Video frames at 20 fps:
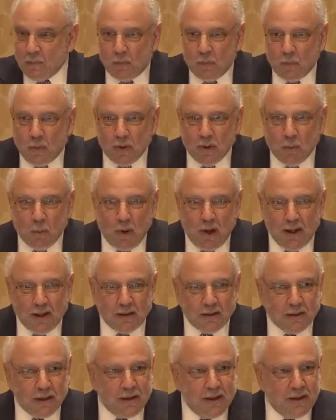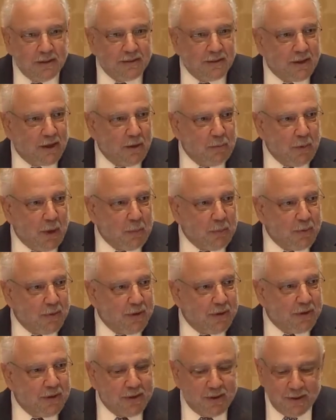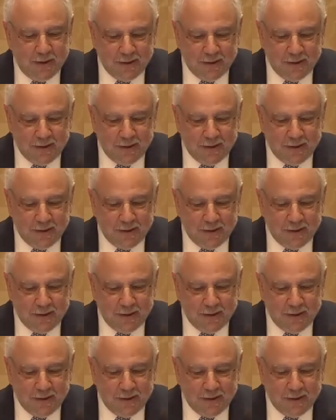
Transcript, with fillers: What a wild thing to come up with.